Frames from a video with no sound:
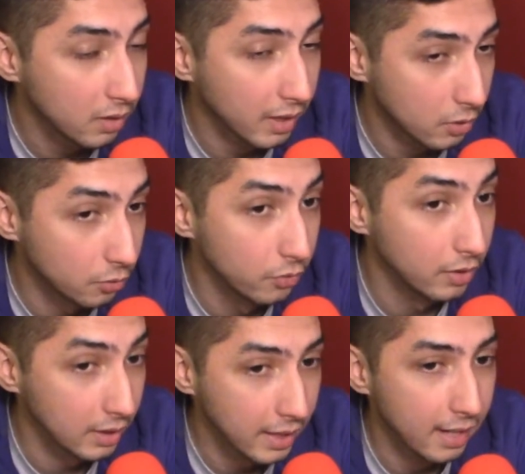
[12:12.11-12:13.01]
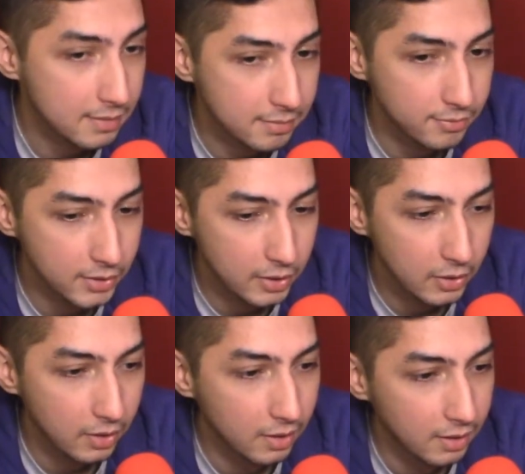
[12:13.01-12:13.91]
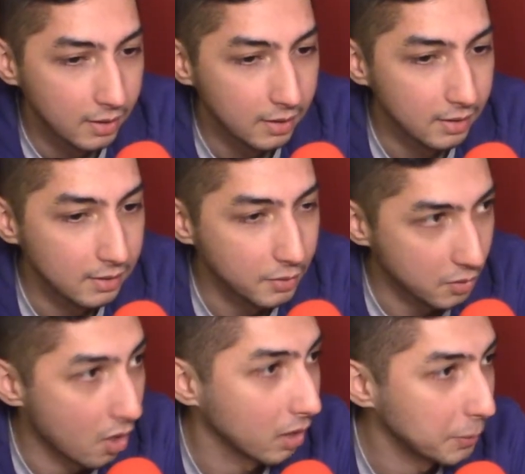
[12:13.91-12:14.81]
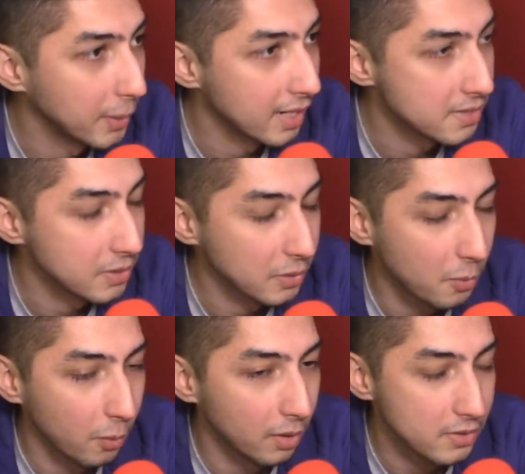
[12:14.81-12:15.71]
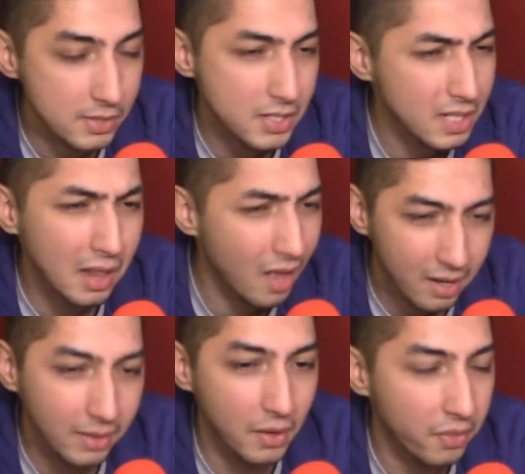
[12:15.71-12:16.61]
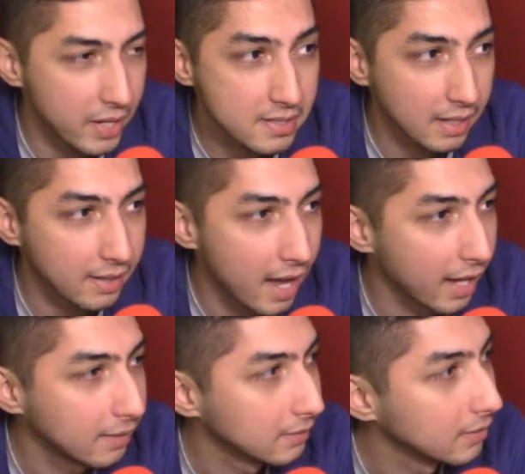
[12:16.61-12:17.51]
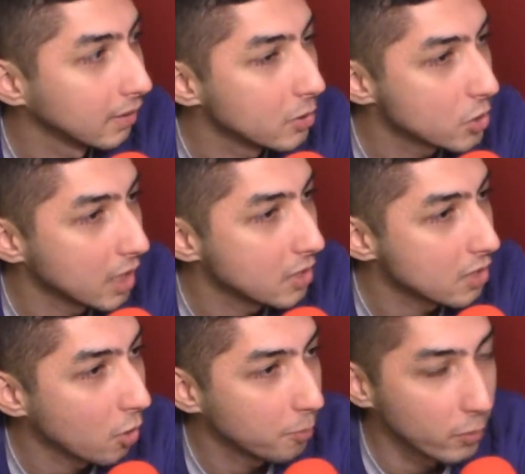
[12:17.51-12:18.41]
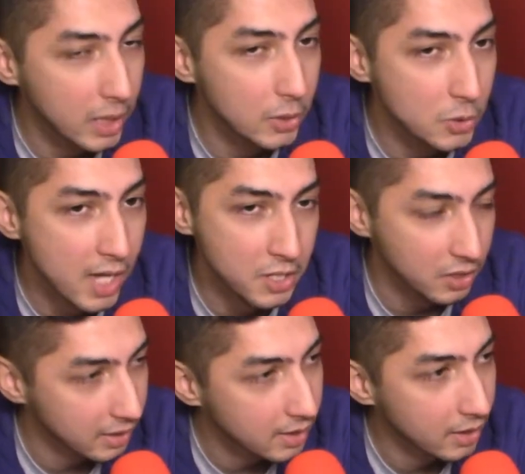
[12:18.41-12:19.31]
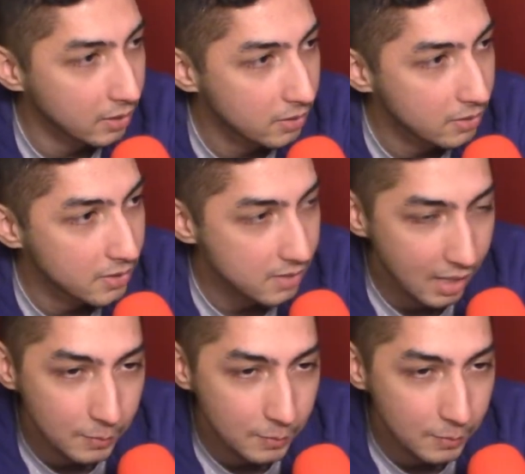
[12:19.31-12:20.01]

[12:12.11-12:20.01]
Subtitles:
Like you really had to fear Necalli when he has you in the corner. So it's just a lot of little things like that gonna change. I hope Ryu's actually a character in this game.